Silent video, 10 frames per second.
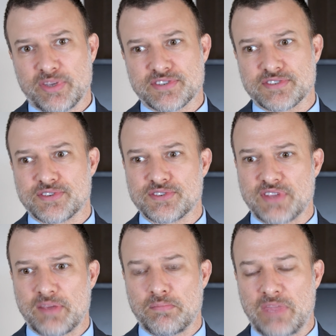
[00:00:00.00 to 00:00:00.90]
businesses
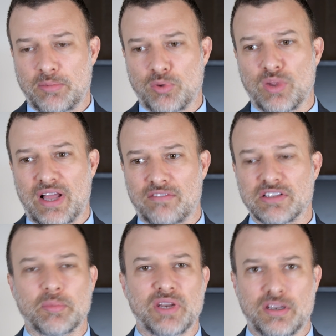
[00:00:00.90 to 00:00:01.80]
that maybe will have
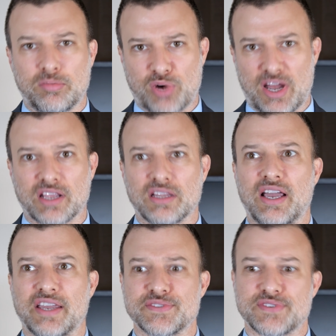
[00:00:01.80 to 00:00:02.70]
limited product
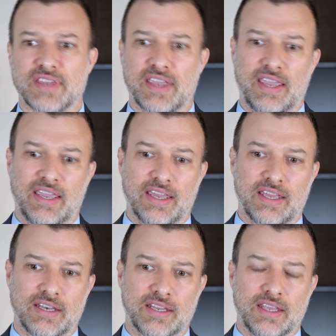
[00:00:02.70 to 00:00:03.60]
lines
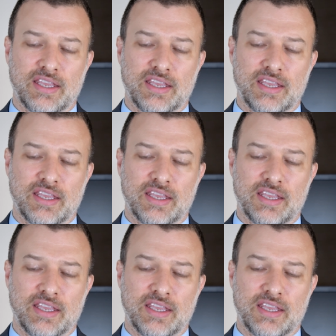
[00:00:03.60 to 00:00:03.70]
and